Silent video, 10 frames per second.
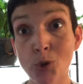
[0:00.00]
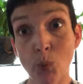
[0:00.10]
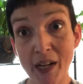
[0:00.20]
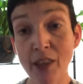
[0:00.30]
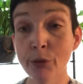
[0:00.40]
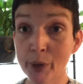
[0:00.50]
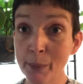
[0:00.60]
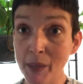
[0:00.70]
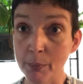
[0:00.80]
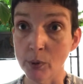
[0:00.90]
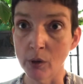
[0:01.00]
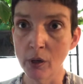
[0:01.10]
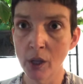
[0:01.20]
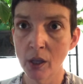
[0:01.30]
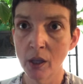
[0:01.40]
23 people,
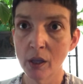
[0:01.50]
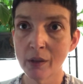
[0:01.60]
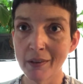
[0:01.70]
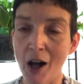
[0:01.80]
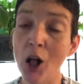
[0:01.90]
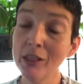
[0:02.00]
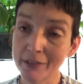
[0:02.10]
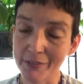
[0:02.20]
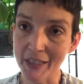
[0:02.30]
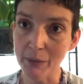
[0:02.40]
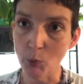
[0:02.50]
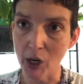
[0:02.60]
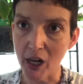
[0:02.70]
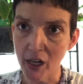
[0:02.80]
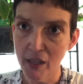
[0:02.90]
all of them
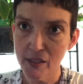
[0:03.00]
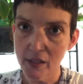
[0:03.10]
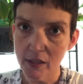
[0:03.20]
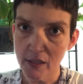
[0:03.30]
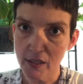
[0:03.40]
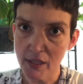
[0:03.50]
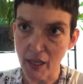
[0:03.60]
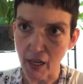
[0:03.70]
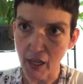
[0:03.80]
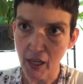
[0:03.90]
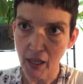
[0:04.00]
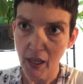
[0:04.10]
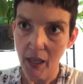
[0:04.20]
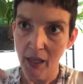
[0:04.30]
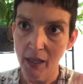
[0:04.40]
were sick
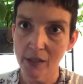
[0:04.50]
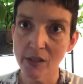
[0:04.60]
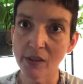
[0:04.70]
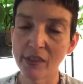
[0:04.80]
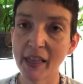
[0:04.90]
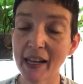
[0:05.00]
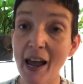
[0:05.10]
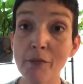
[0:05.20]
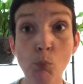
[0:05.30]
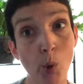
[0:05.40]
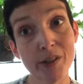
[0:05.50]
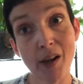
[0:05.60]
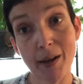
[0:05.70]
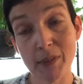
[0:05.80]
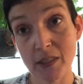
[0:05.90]
so that they could have more
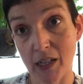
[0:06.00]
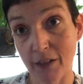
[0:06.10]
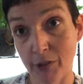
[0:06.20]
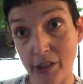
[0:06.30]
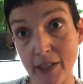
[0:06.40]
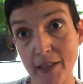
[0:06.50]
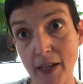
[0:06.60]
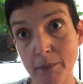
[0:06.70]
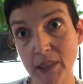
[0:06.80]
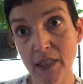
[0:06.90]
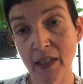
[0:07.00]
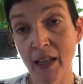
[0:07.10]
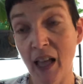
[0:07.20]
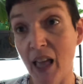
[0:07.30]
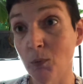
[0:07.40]
time to study for their exams.
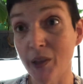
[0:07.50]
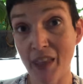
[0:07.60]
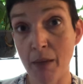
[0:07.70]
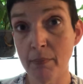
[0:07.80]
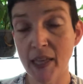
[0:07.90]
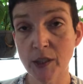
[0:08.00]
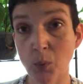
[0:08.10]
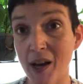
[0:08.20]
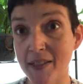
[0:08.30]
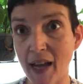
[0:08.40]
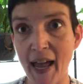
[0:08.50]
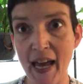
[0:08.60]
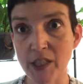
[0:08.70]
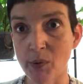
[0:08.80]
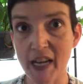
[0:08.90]
And what that meant was I
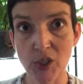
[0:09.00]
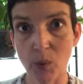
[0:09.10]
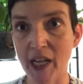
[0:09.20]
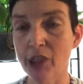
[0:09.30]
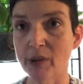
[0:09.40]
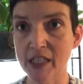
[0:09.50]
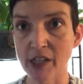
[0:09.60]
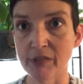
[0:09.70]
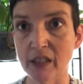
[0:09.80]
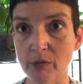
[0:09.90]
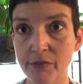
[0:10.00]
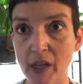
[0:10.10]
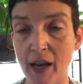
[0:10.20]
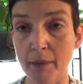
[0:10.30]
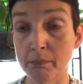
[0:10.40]
had to write 23 different
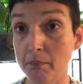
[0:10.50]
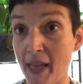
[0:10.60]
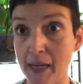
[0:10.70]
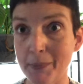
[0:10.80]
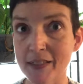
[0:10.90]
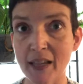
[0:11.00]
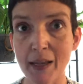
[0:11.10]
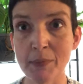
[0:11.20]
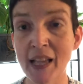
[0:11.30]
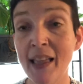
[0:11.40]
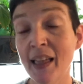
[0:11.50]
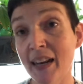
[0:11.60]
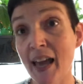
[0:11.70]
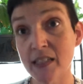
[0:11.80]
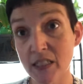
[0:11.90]
makeup exams
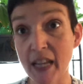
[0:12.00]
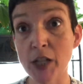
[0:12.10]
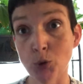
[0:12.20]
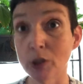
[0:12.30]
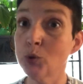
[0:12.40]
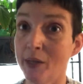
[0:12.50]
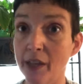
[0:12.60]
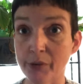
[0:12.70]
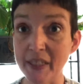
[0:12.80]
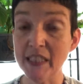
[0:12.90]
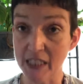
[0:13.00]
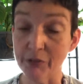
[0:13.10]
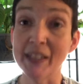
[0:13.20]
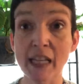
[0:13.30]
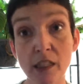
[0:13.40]
and had to schedule 23
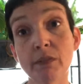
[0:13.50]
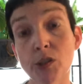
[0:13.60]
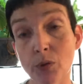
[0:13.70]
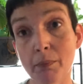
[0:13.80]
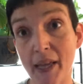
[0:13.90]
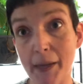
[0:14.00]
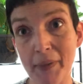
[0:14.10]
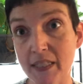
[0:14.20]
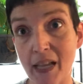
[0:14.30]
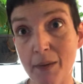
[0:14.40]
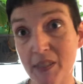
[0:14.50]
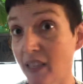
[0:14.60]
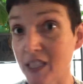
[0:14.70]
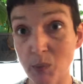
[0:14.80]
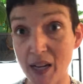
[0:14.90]
different individual makeup exams. And
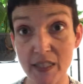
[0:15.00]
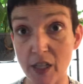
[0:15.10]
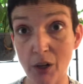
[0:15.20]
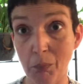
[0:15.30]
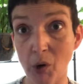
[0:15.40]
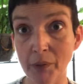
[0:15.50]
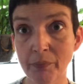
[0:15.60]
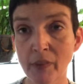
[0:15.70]
that's when I said no more.